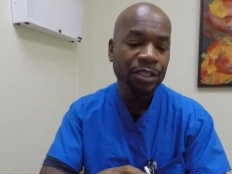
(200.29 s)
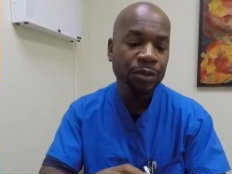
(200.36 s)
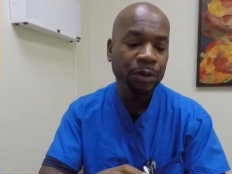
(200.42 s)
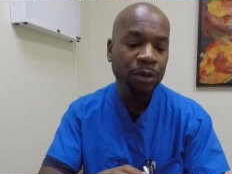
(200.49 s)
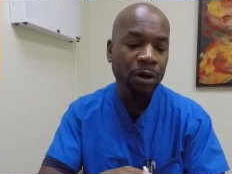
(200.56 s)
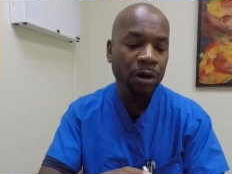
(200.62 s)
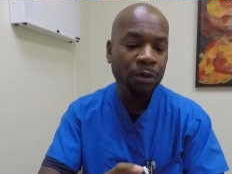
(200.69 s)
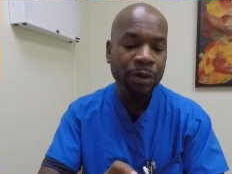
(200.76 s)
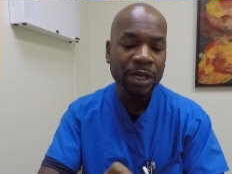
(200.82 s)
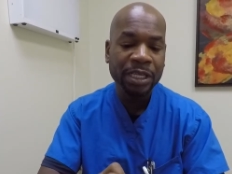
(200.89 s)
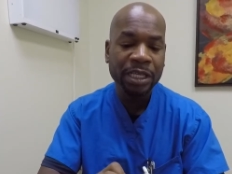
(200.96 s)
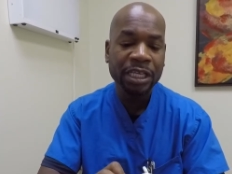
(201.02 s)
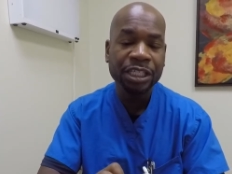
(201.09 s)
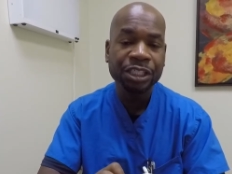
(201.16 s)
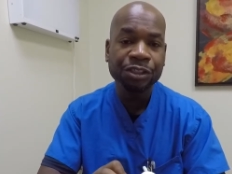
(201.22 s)
to an
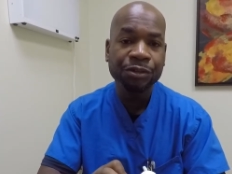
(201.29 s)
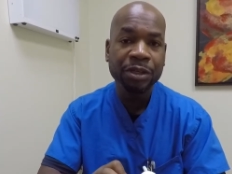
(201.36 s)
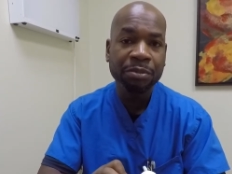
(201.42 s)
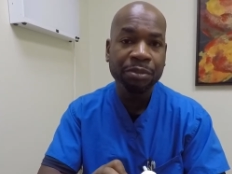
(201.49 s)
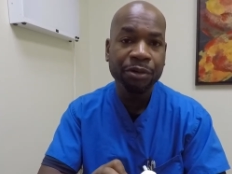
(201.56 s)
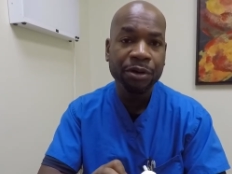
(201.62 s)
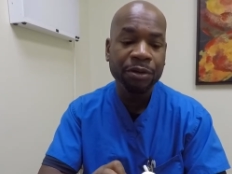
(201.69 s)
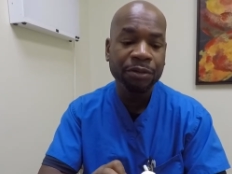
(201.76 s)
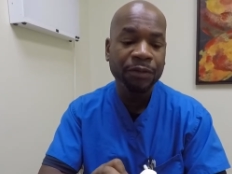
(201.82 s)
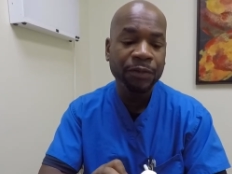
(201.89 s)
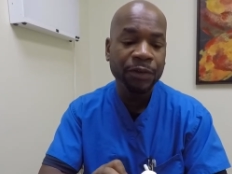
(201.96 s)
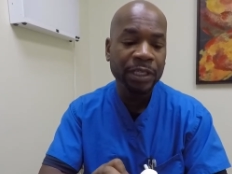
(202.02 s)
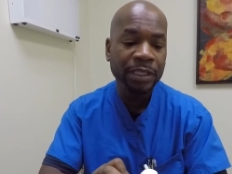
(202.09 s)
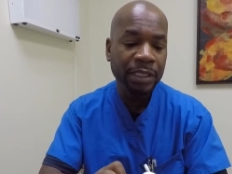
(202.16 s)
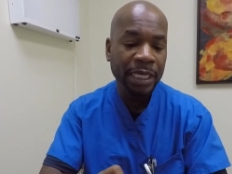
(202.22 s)
already injury-prone
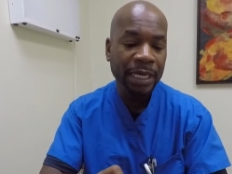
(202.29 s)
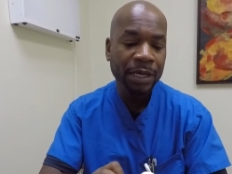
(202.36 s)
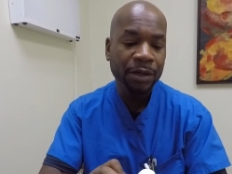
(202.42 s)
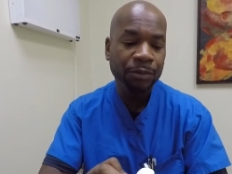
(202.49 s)
foot.